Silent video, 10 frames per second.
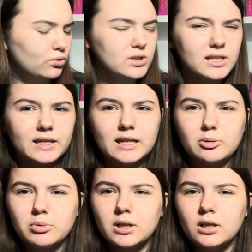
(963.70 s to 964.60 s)

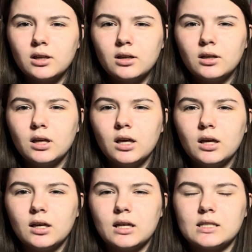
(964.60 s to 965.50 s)
sleep?
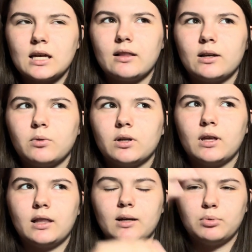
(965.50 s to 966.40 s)
Is that, like, where they,
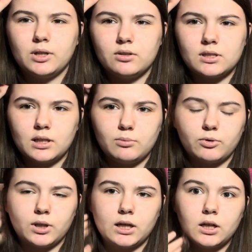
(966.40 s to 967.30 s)
like, put you to sleep for, like,